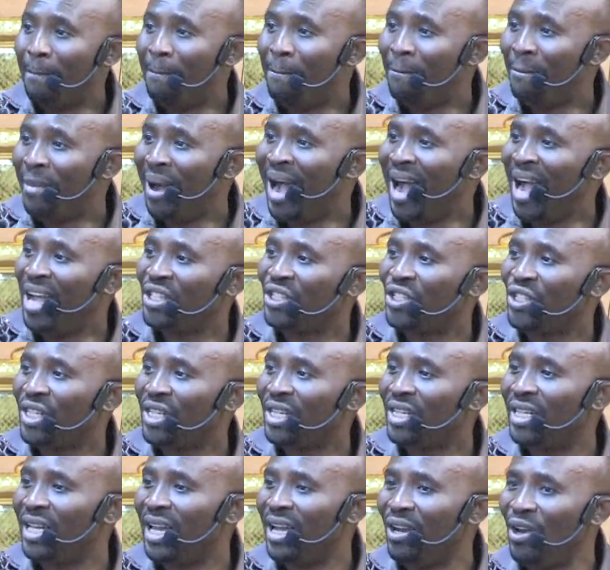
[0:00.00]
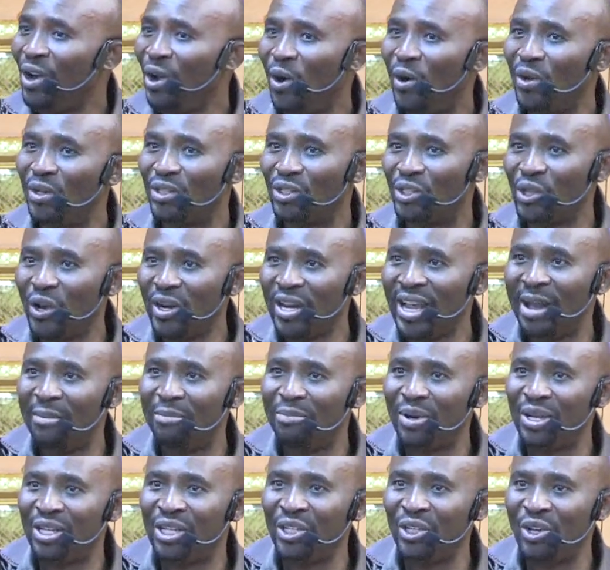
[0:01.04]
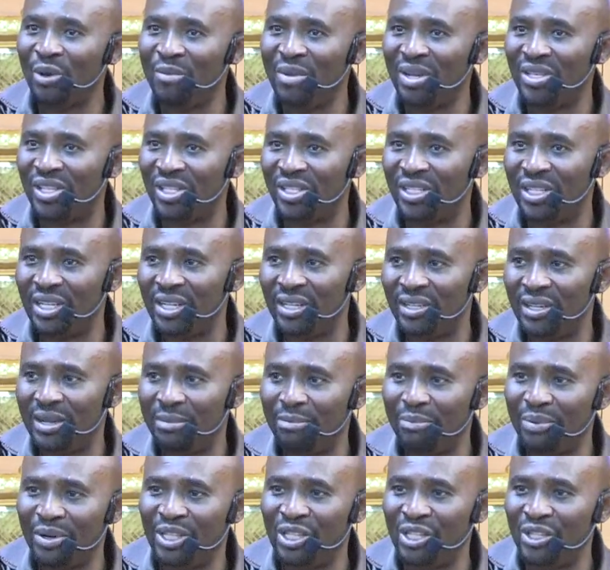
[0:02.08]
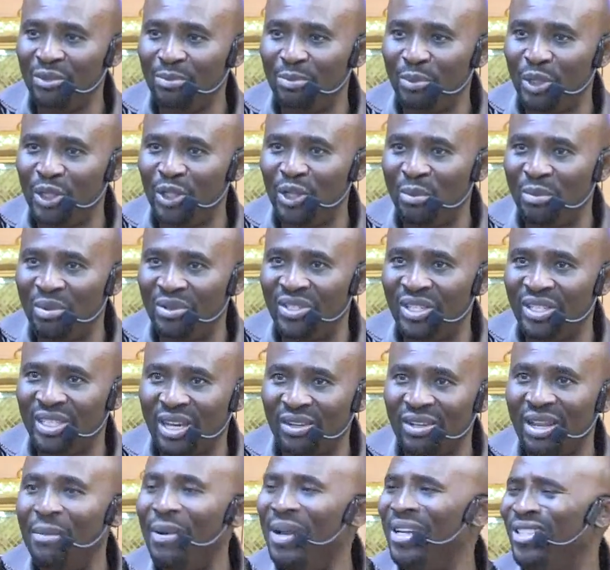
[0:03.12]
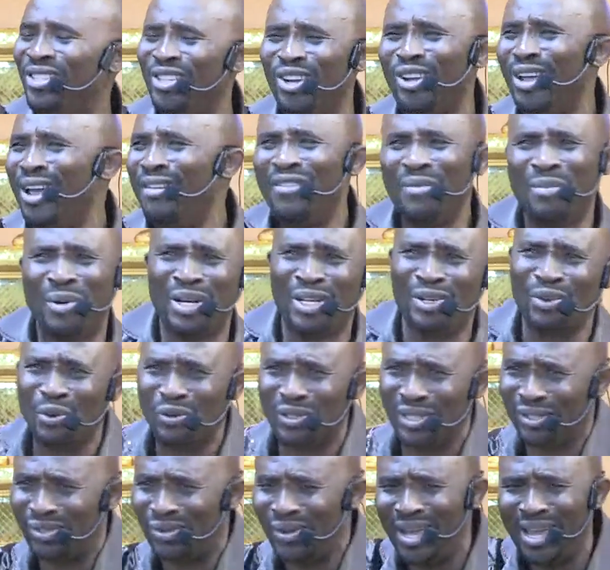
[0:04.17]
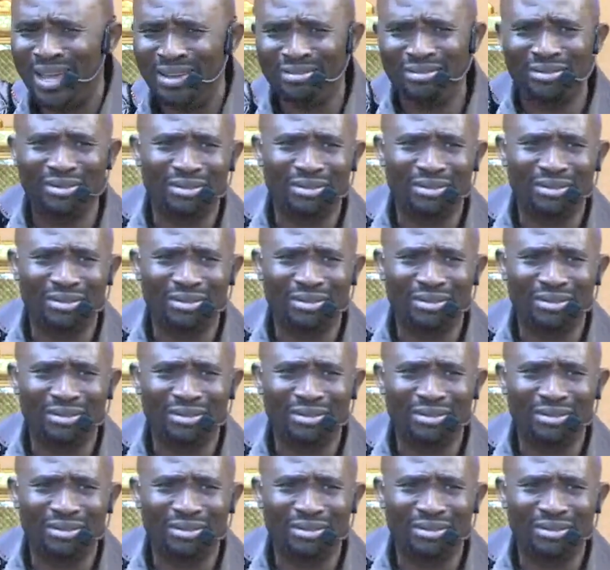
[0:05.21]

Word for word: Marsha and Lon, sorry I'm preaching your message here. I'm preaching, putting your business out there. But it's not everybody knows it, so hey.